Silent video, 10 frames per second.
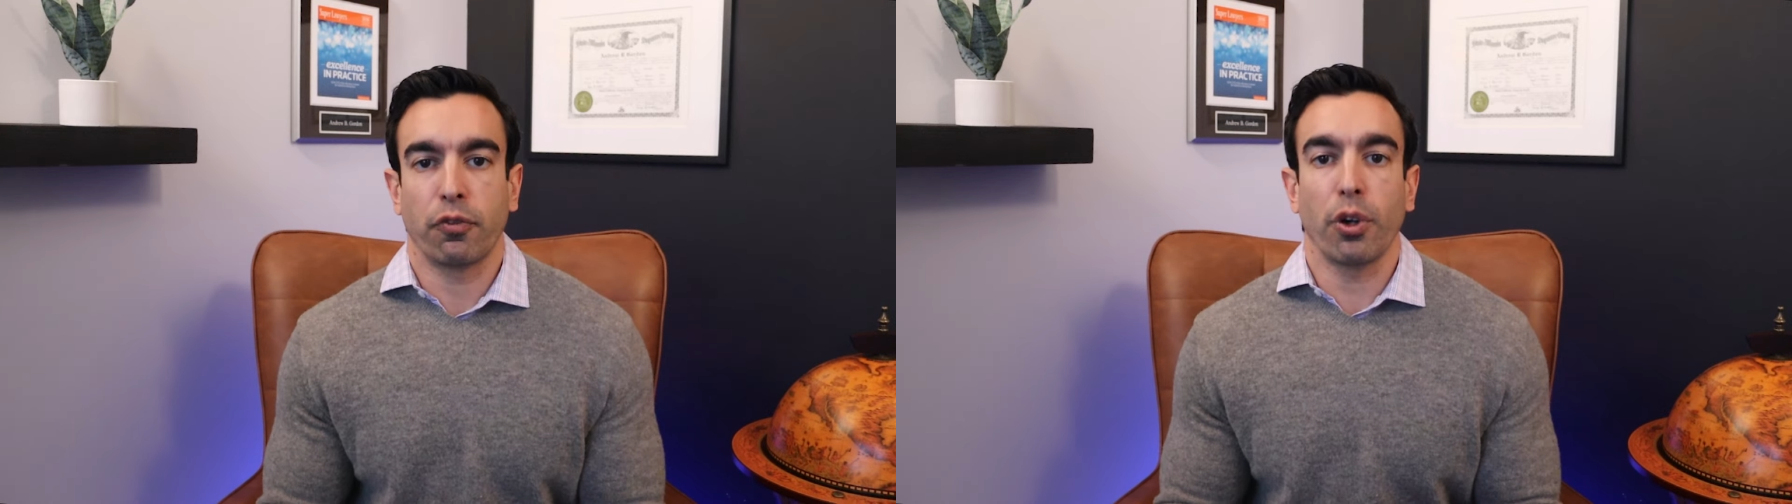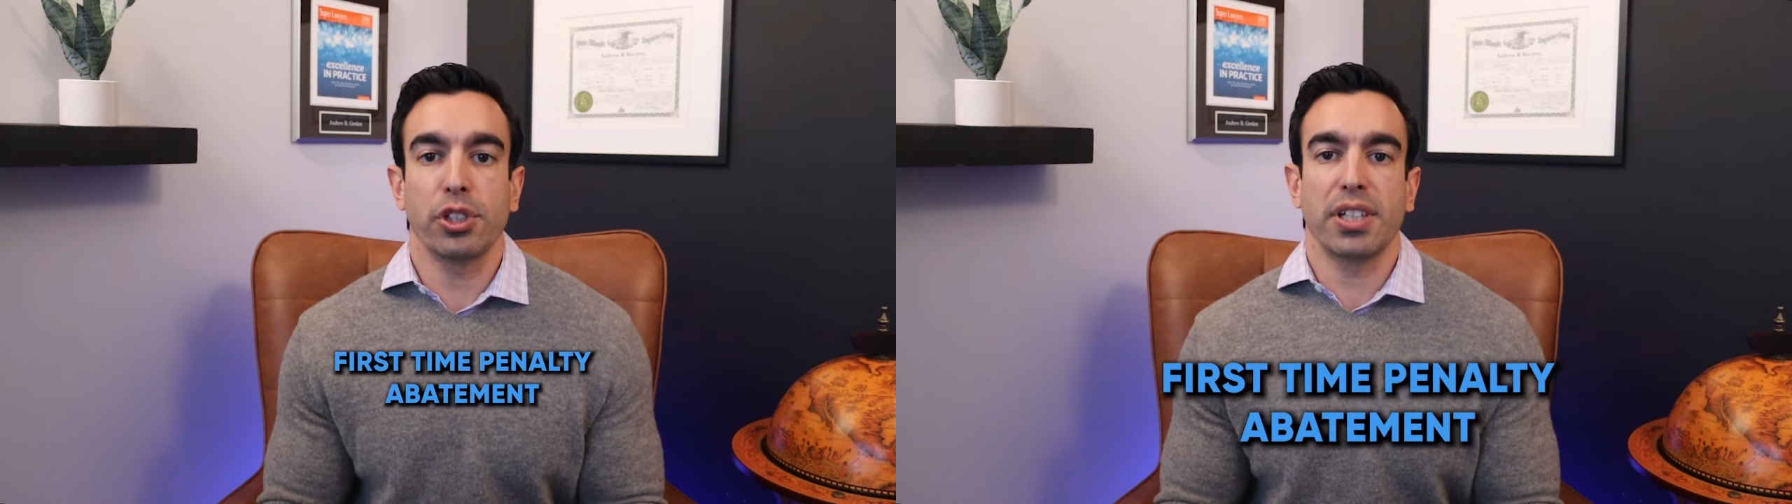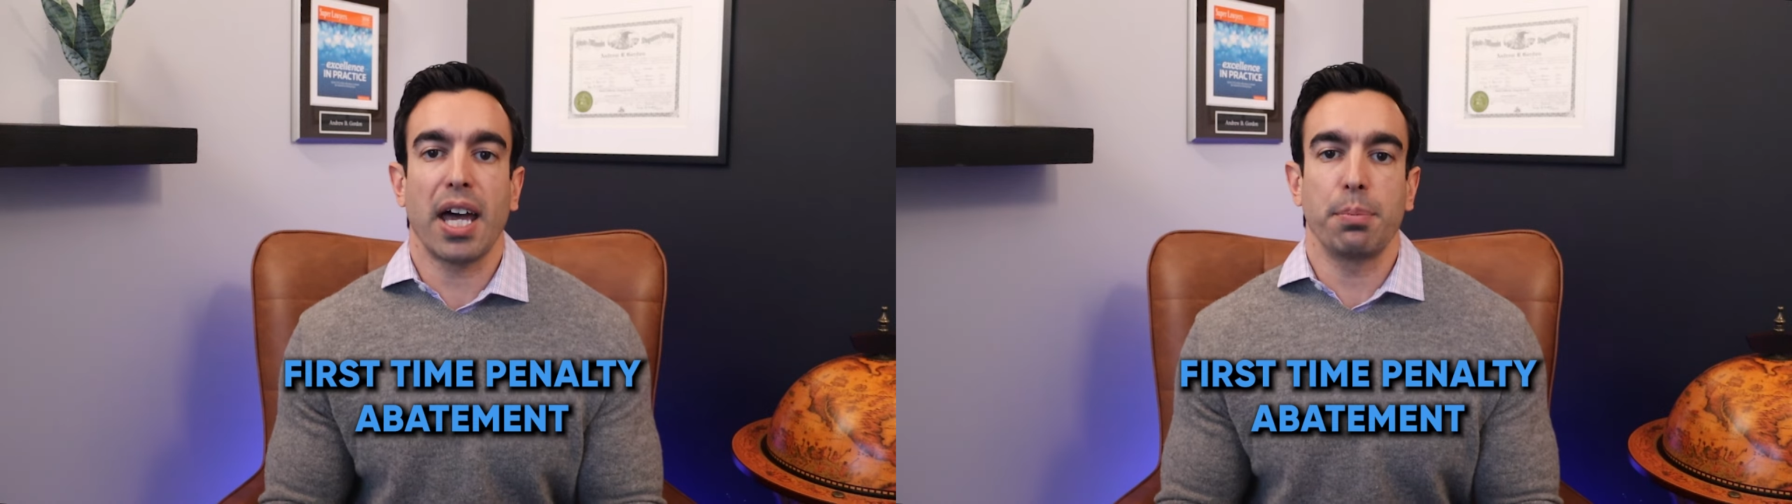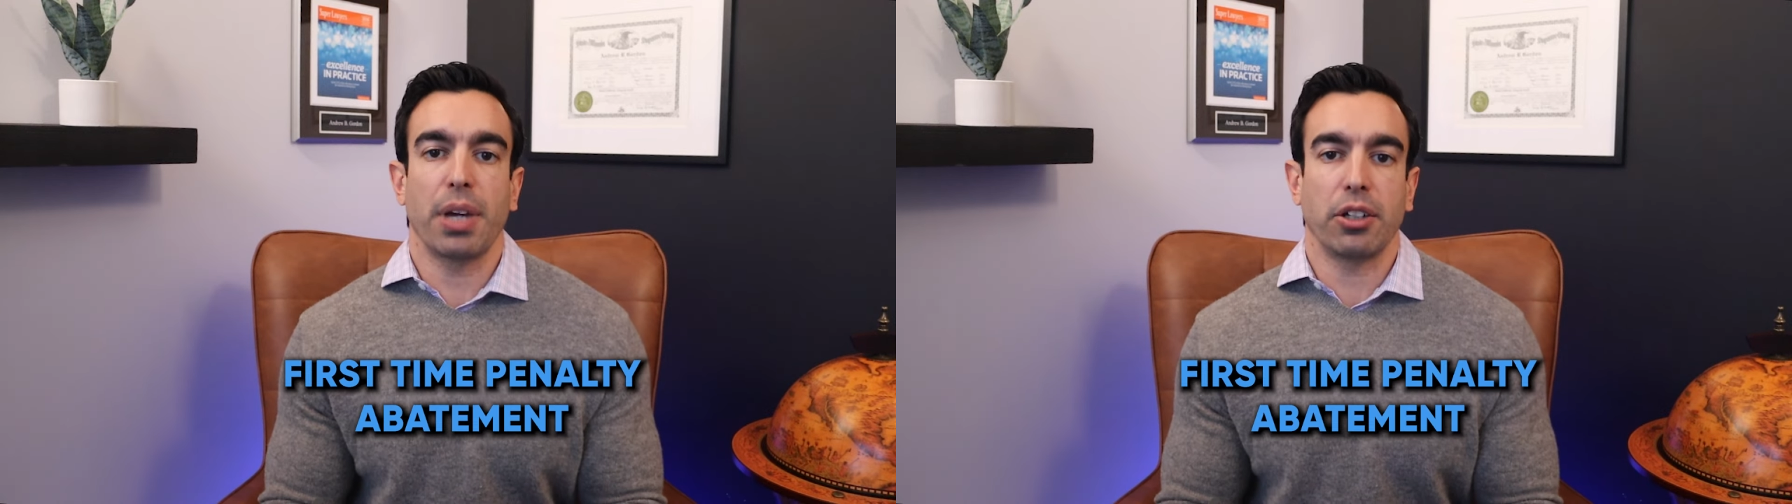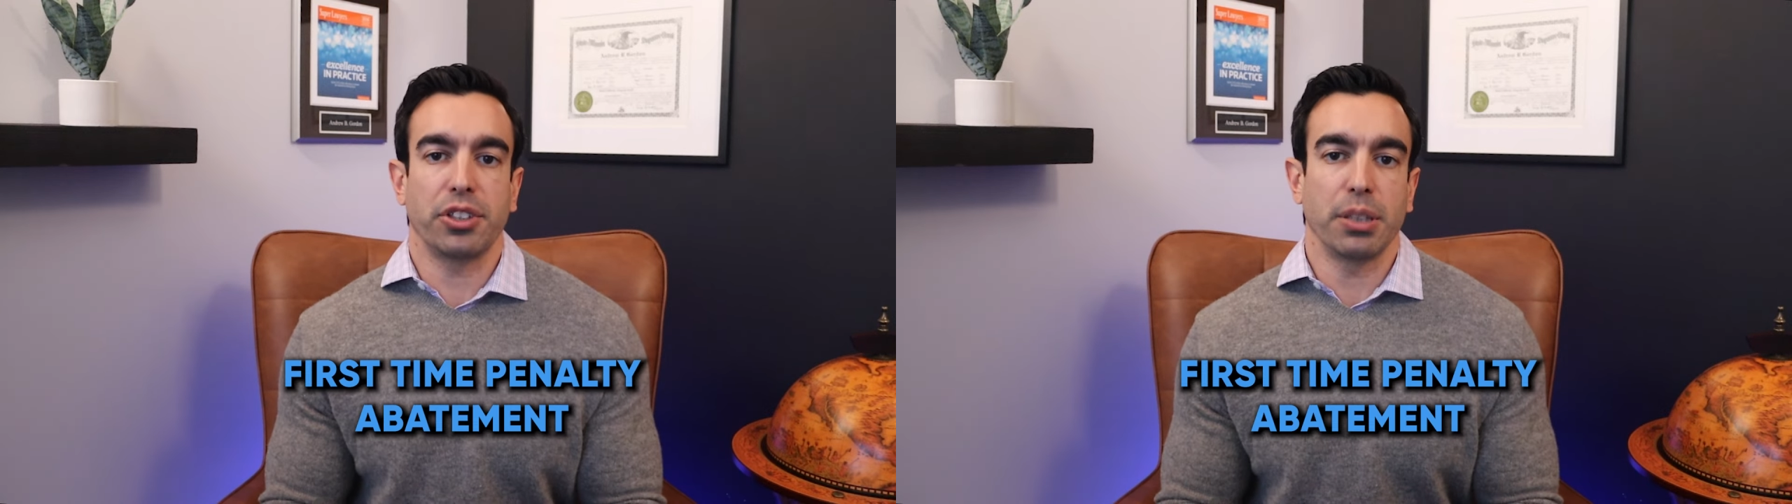First-time
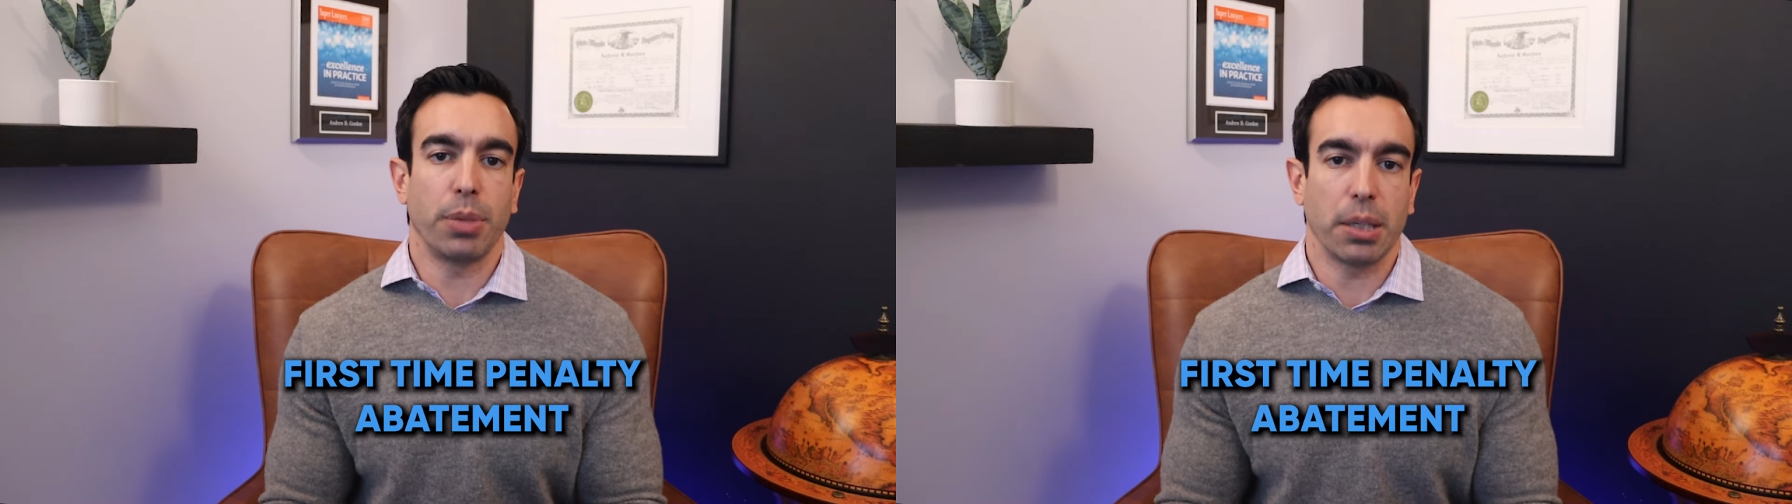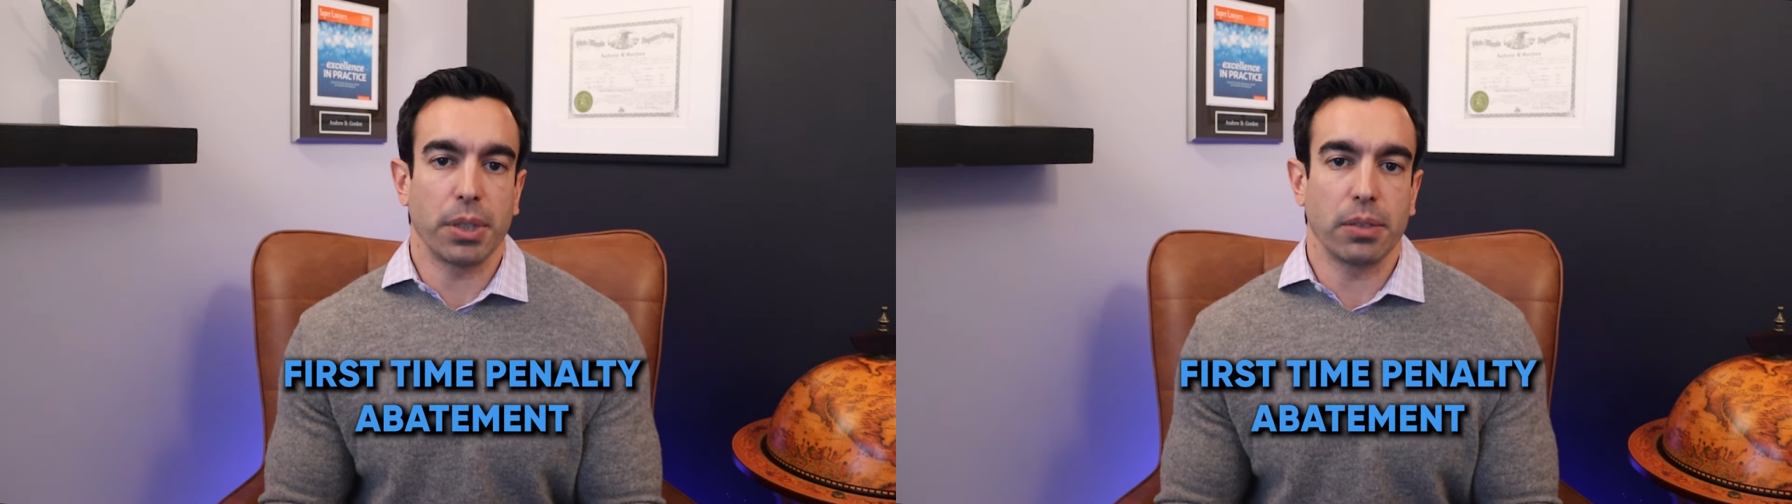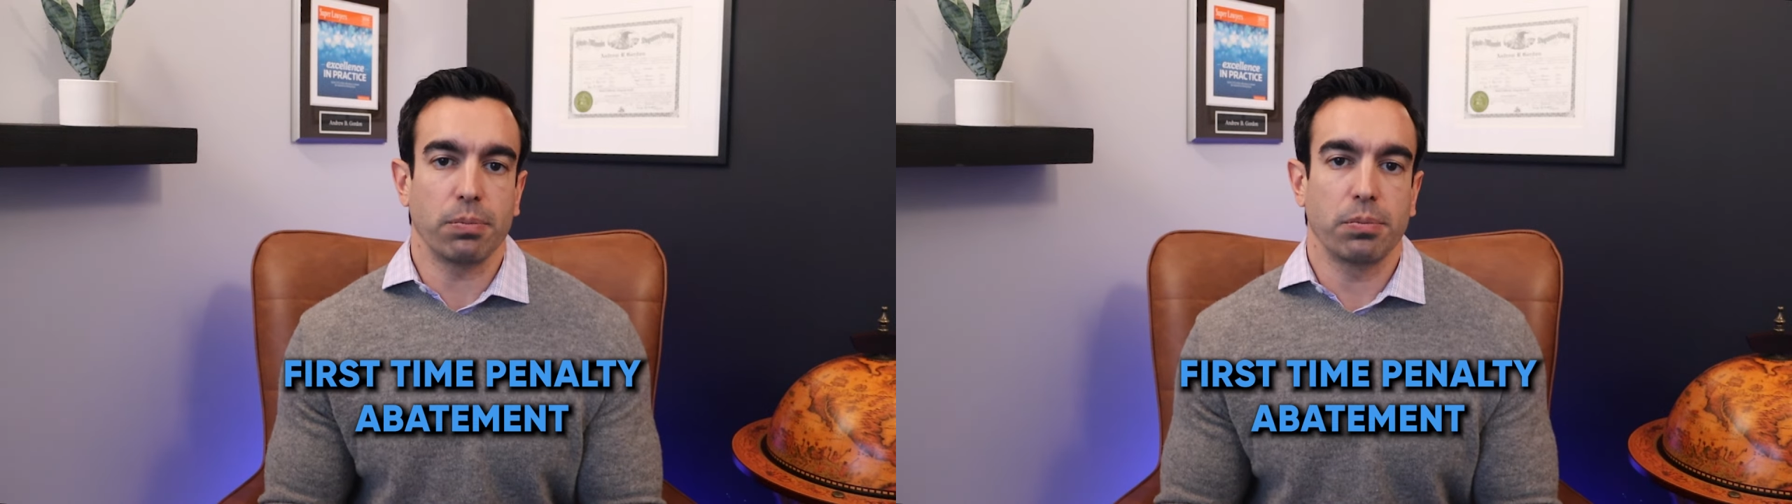penalty abatement.